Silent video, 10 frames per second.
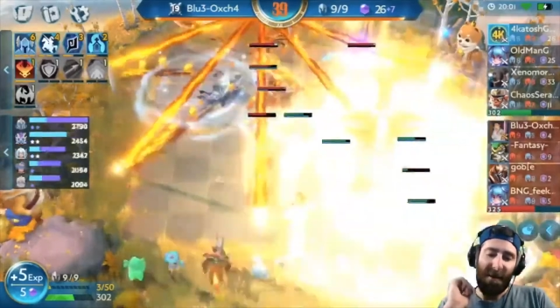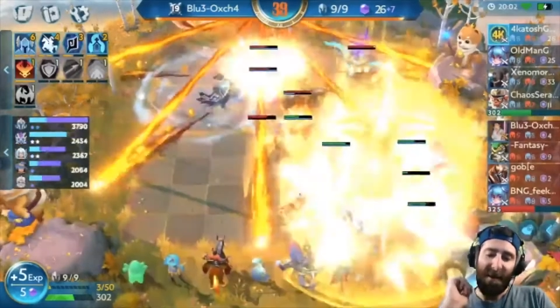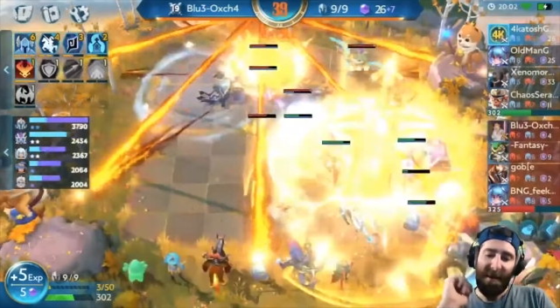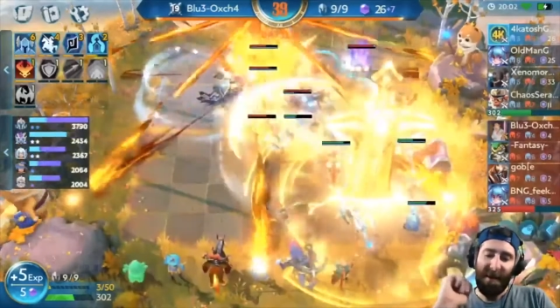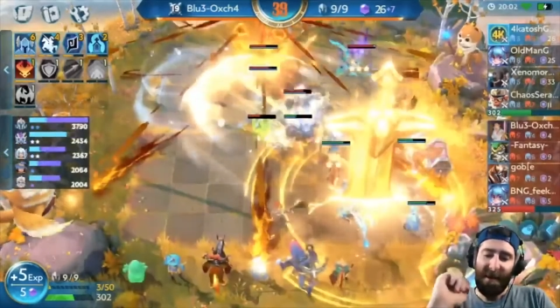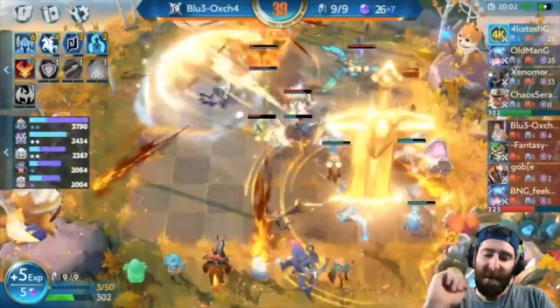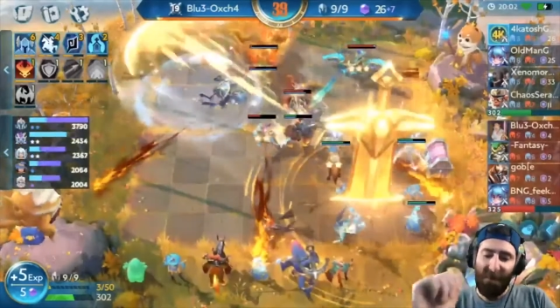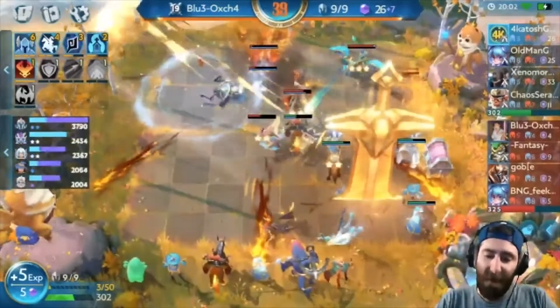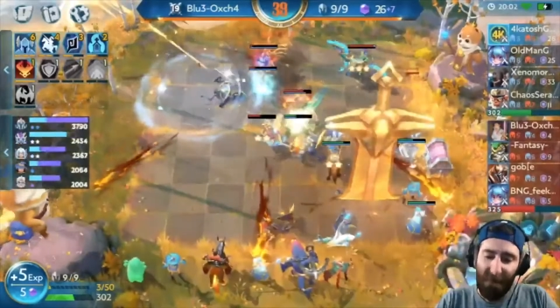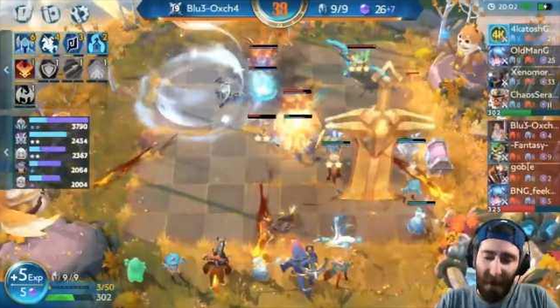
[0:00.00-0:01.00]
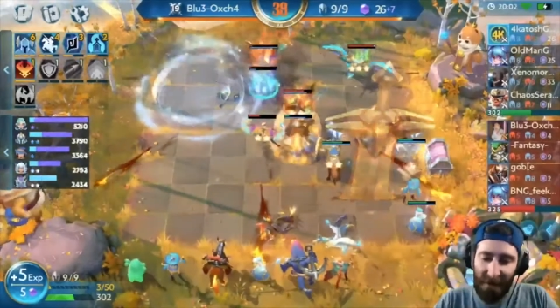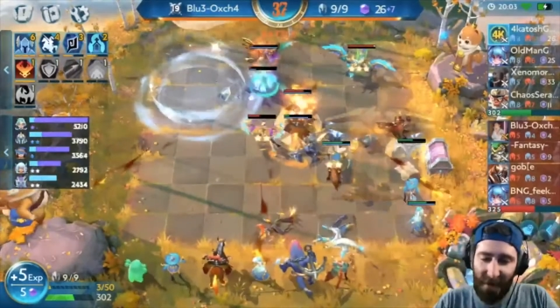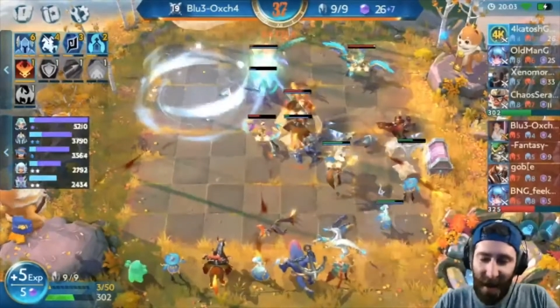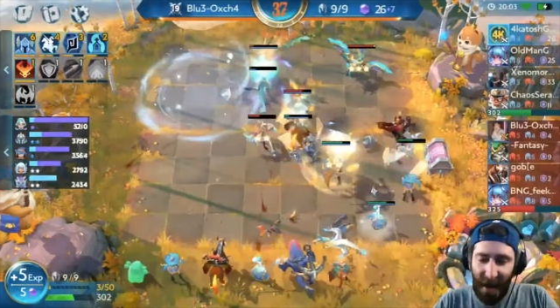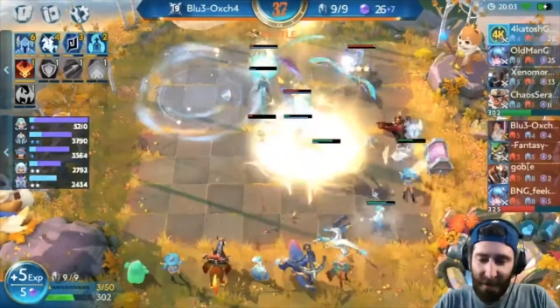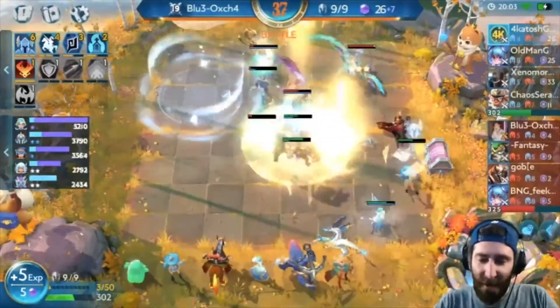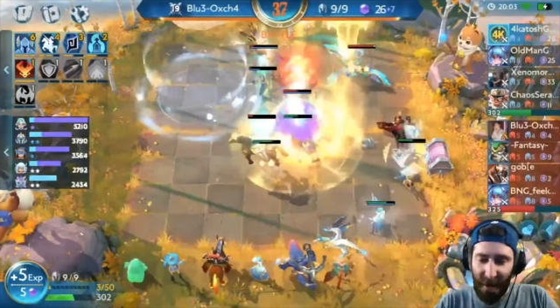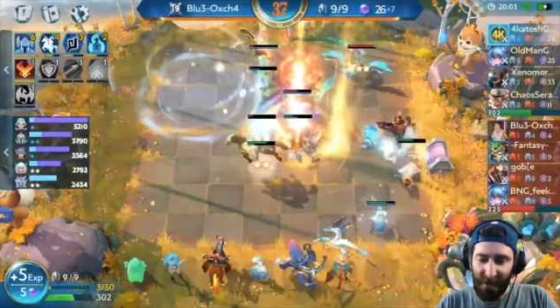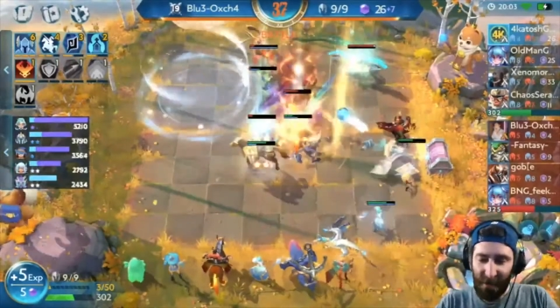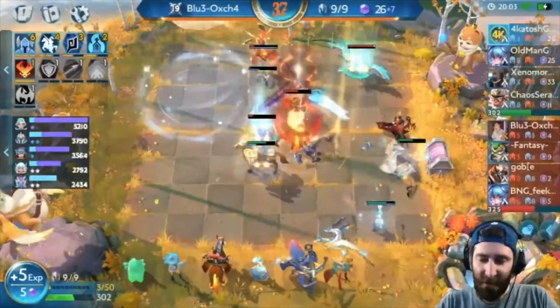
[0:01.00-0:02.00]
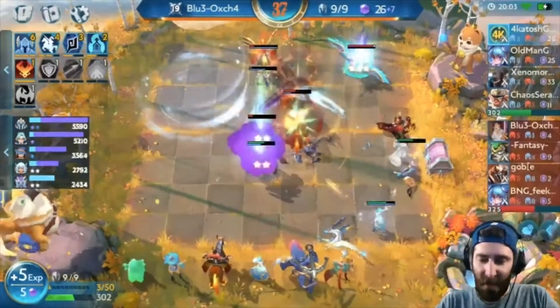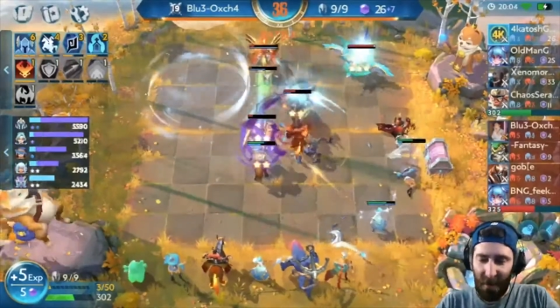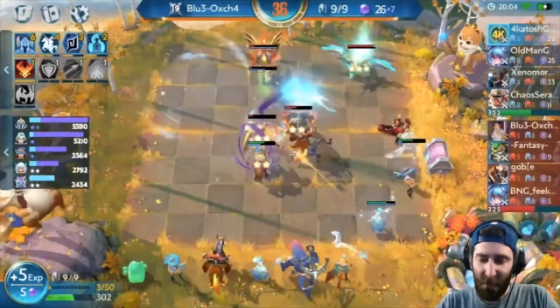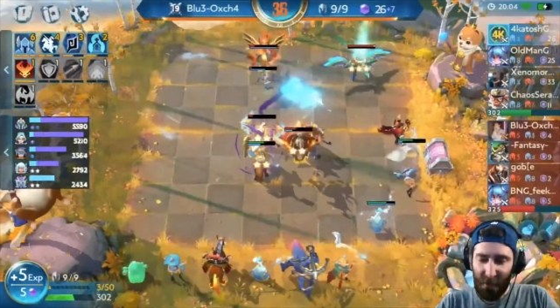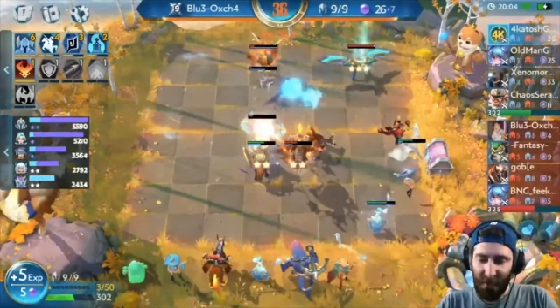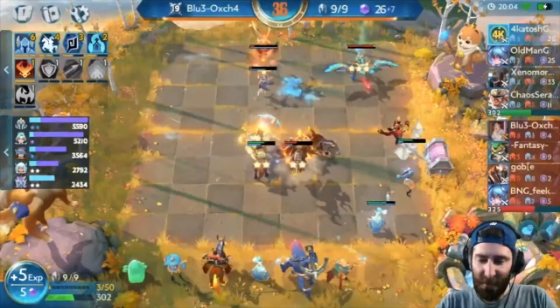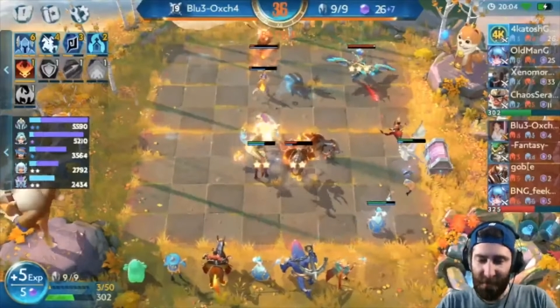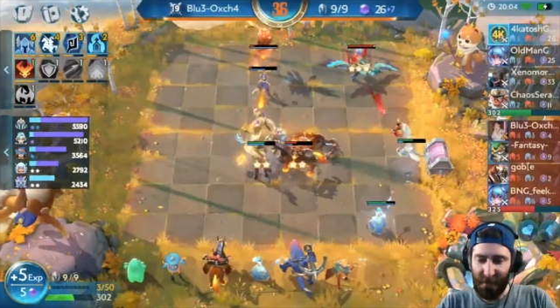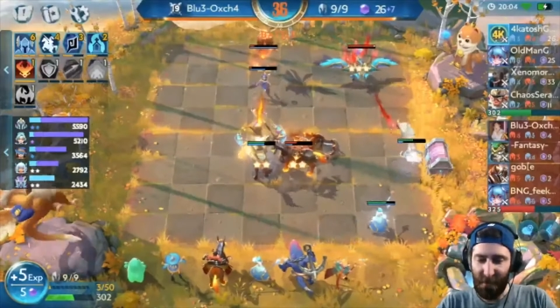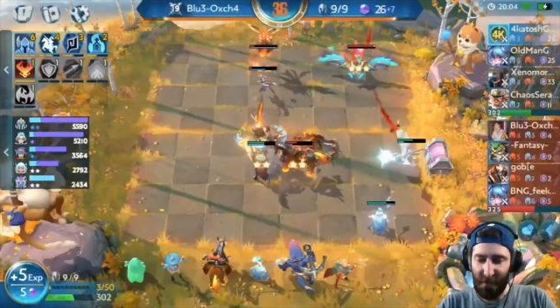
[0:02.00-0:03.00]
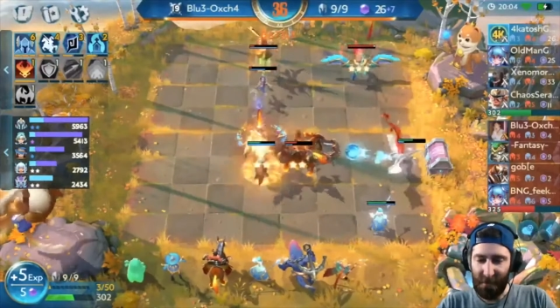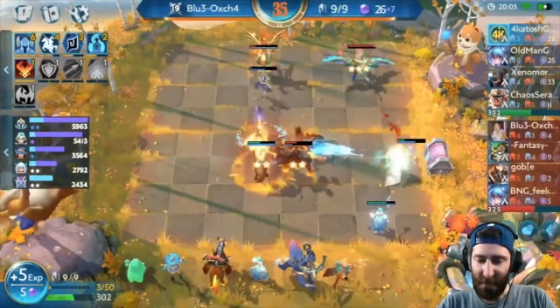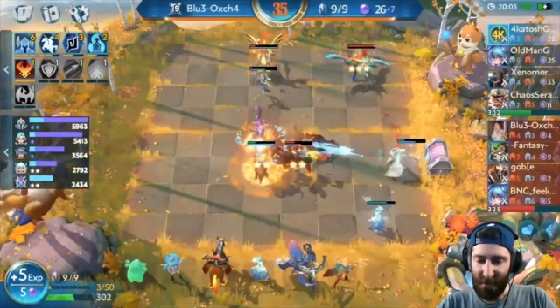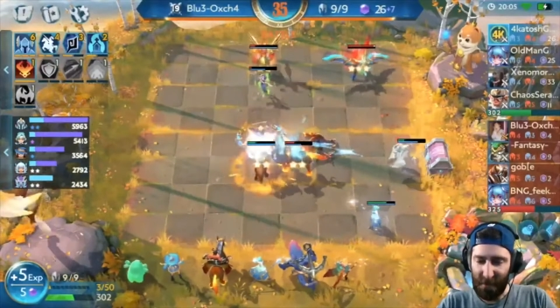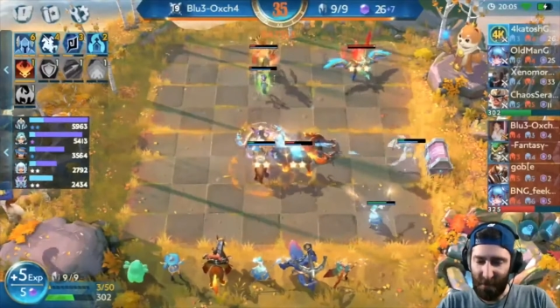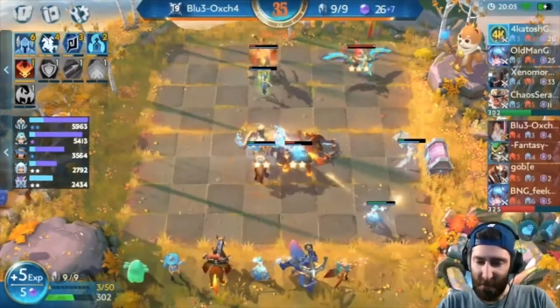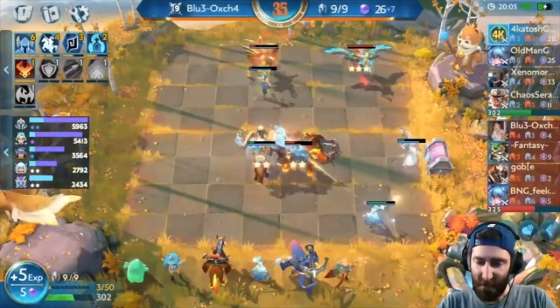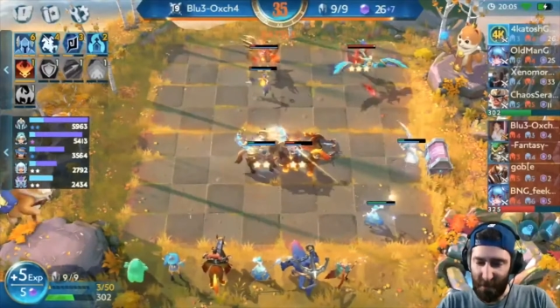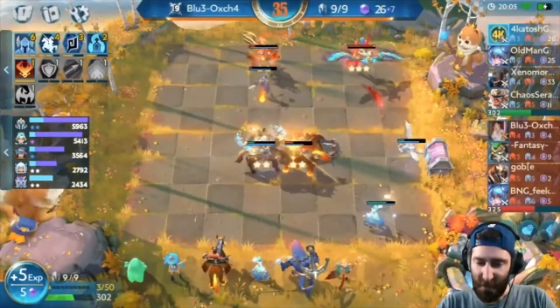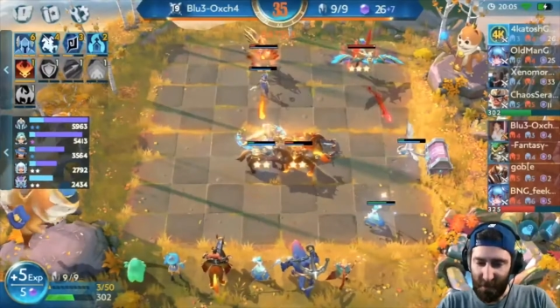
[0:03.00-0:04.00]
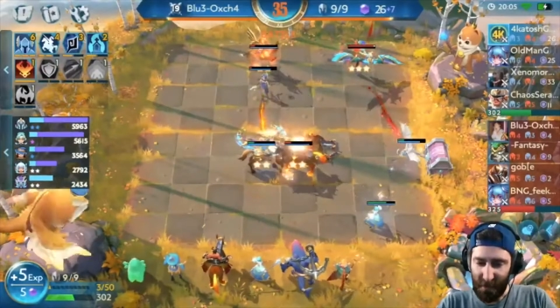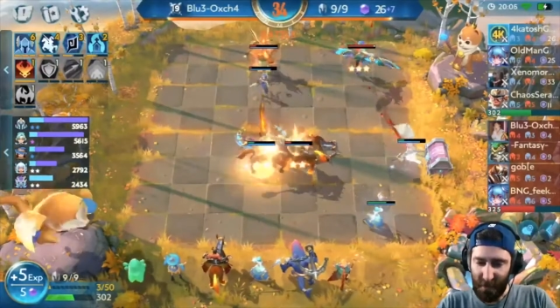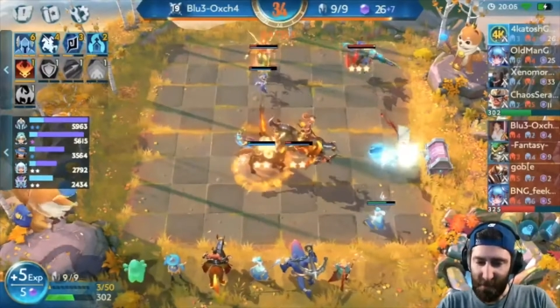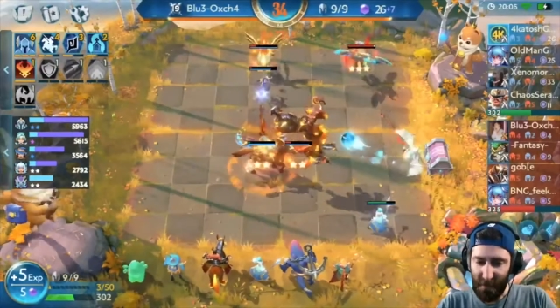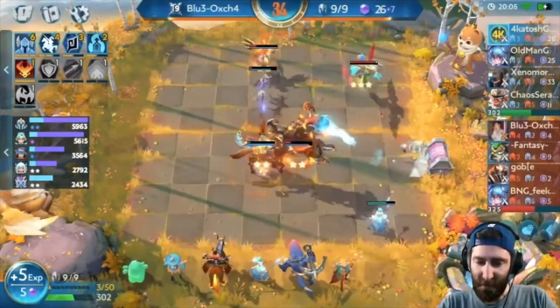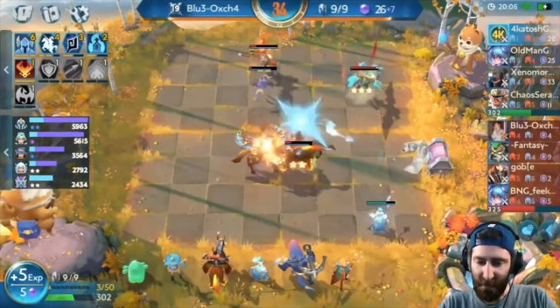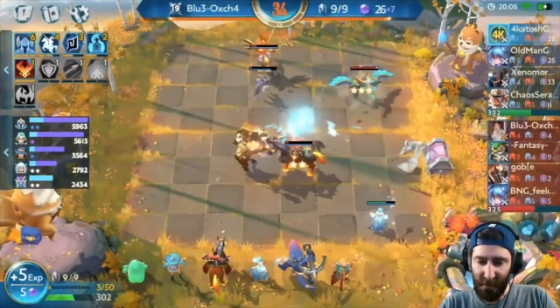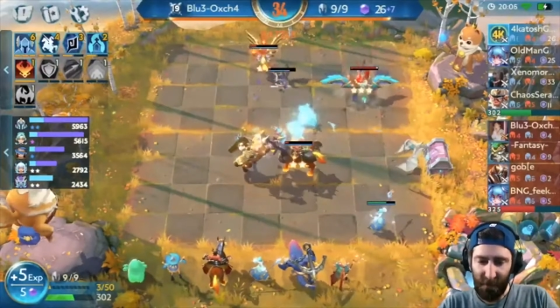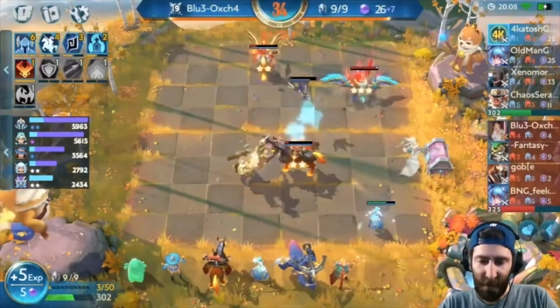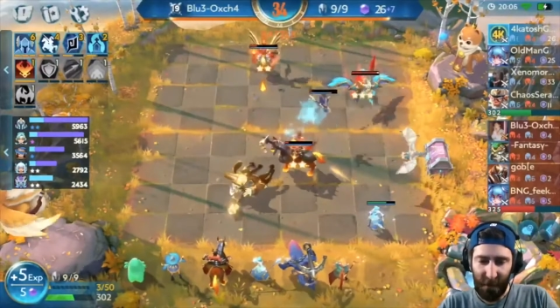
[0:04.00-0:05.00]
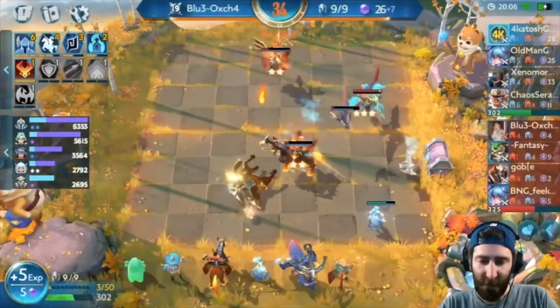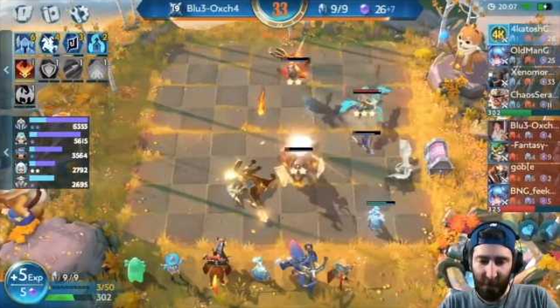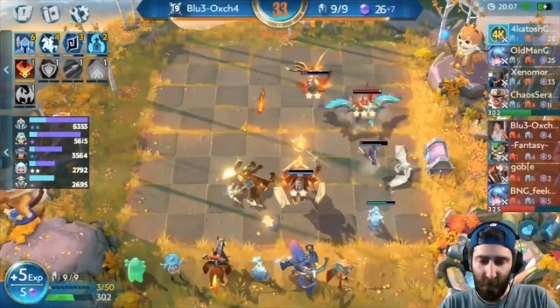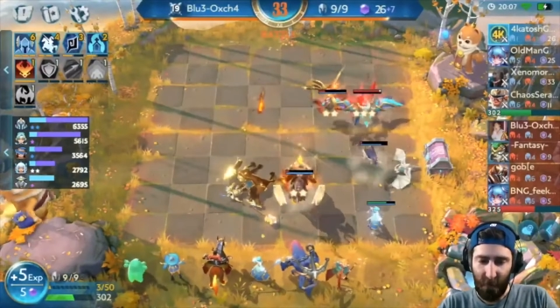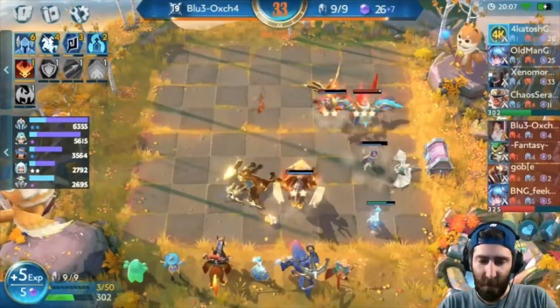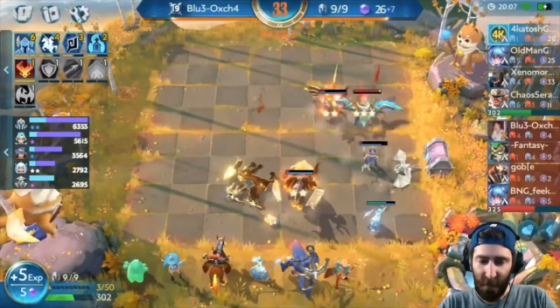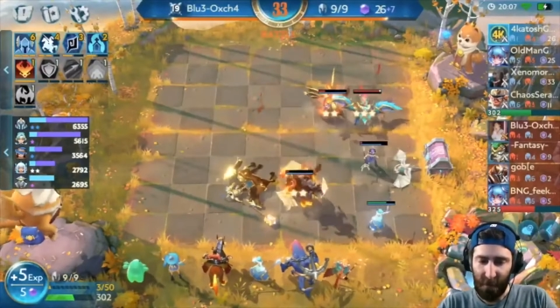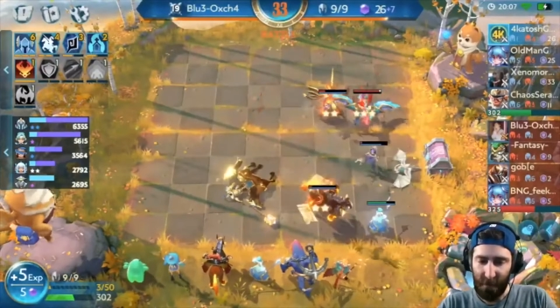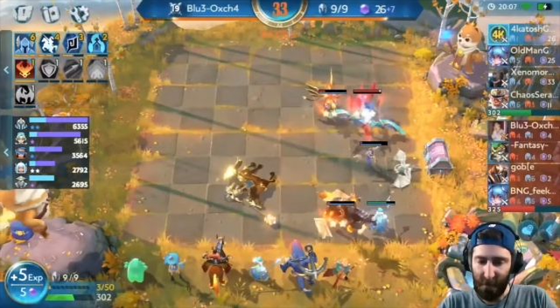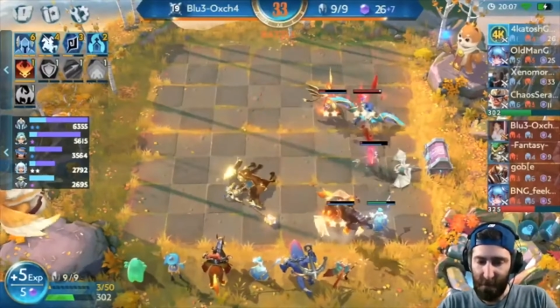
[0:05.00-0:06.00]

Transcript: If I find Dark Mage, I'll try and push for six human, six sorcerer instead of running four riders.